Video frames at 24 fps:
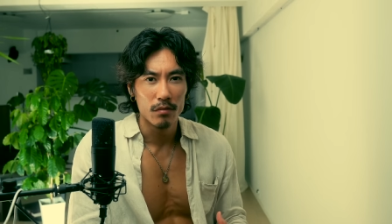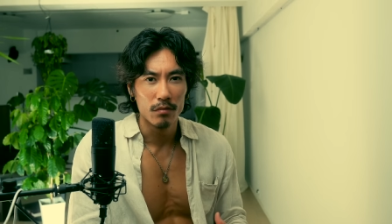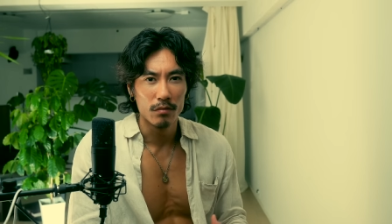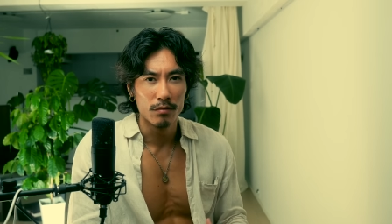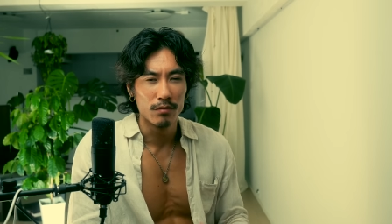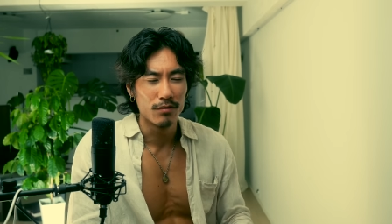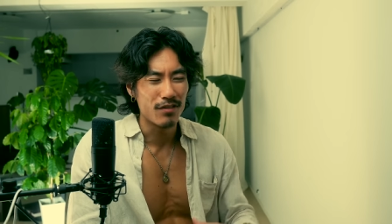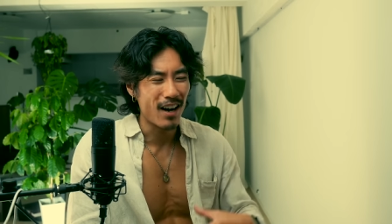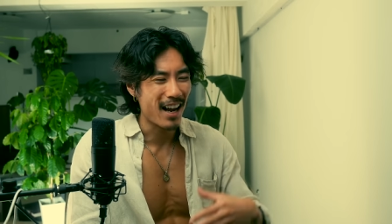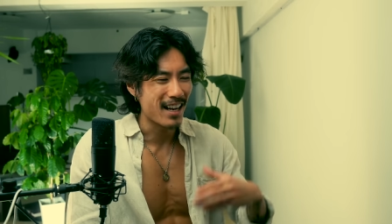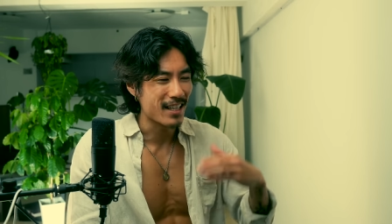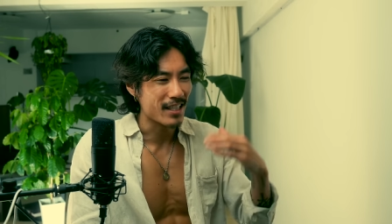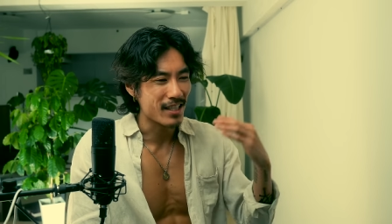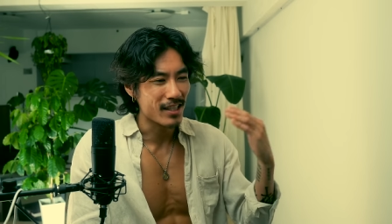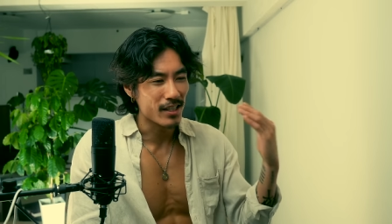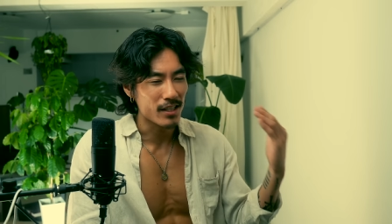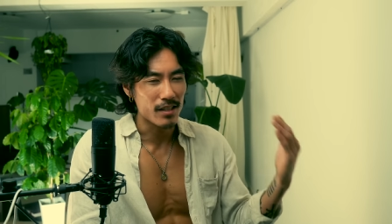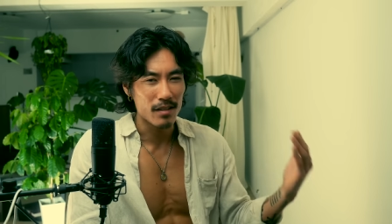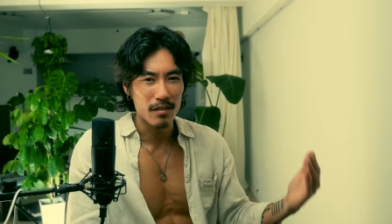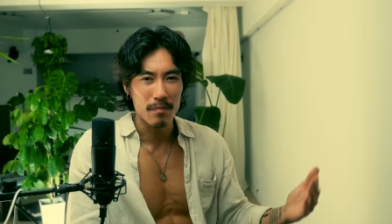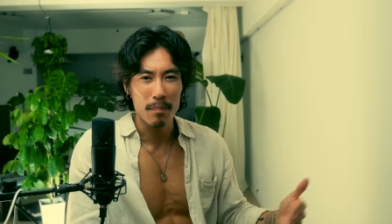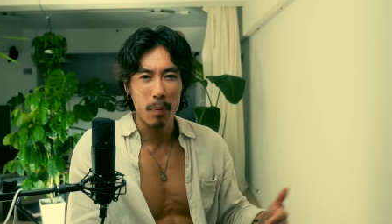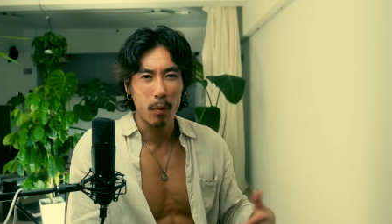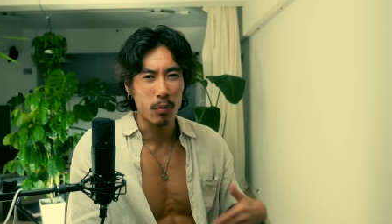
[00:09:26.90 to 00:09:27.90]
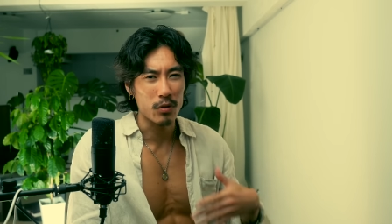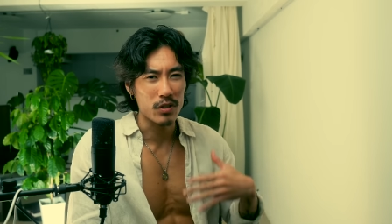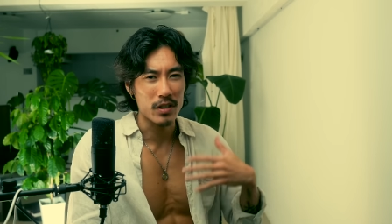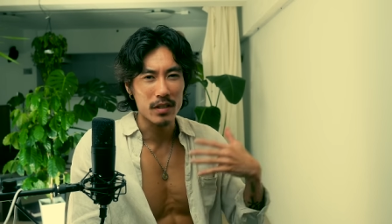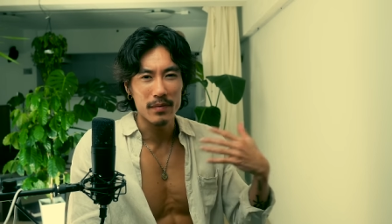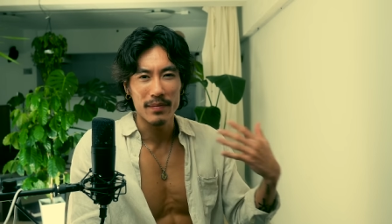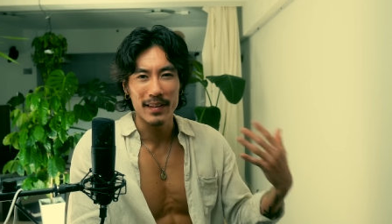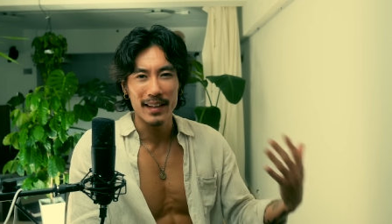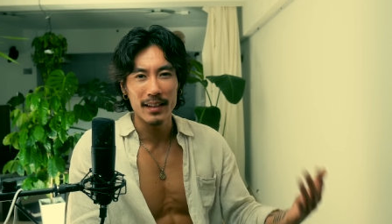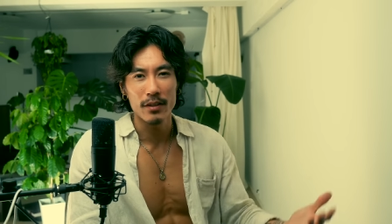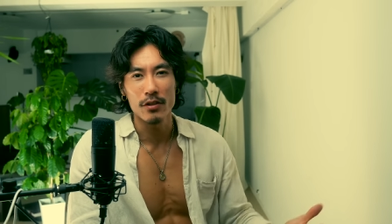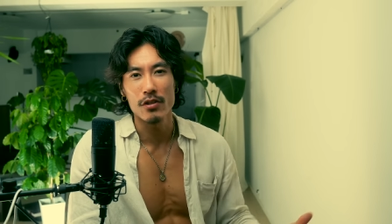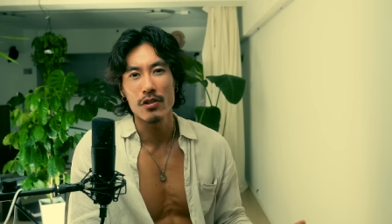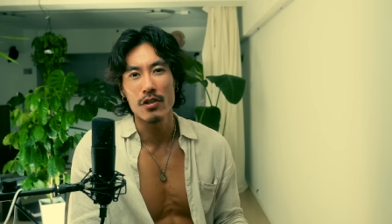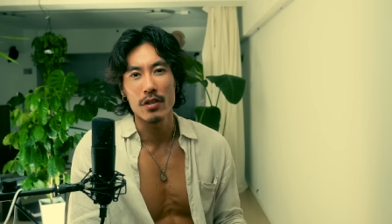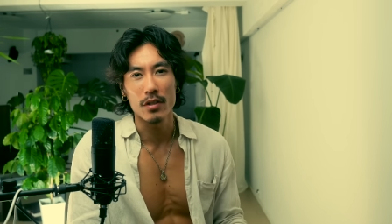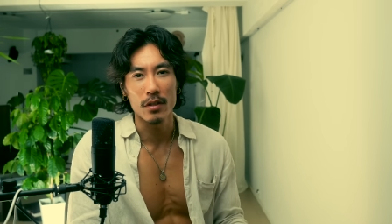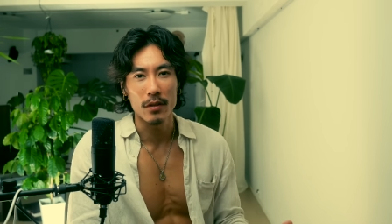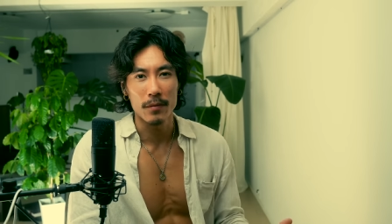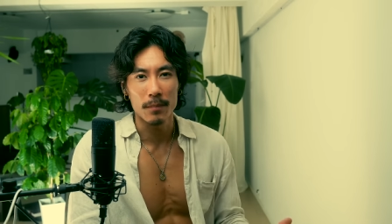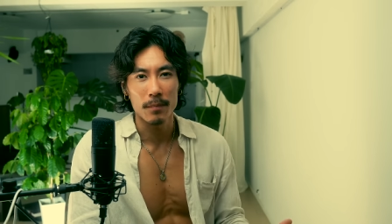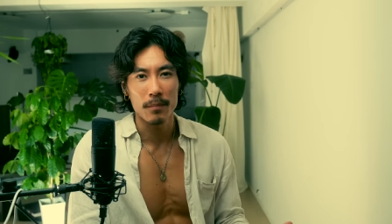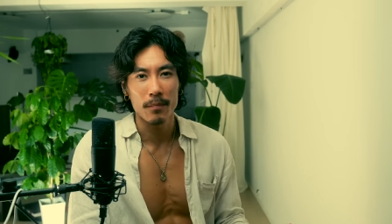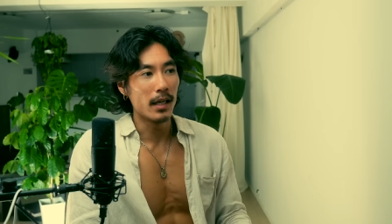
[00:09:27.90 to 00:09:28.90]
radiant, positive energy.
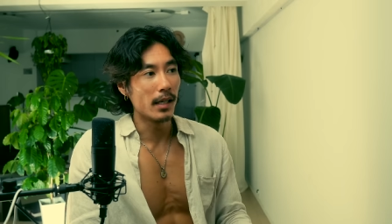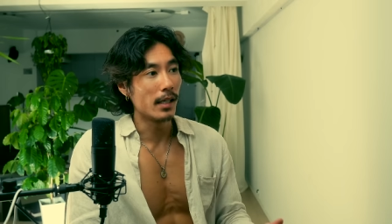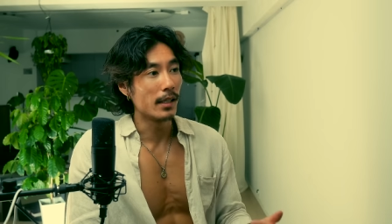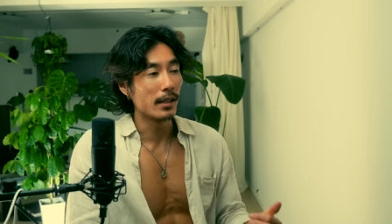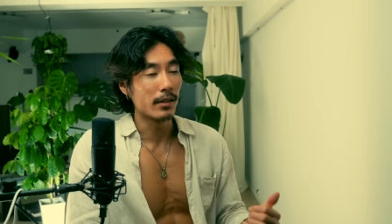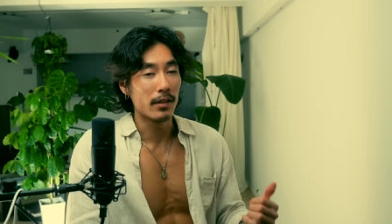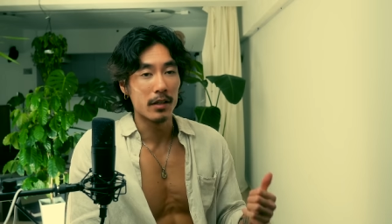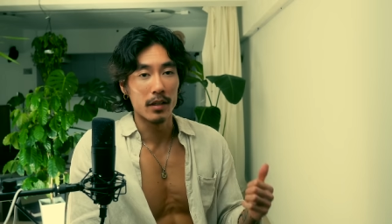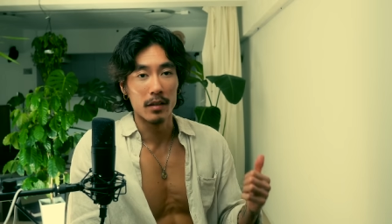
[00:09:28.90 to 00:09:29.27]
And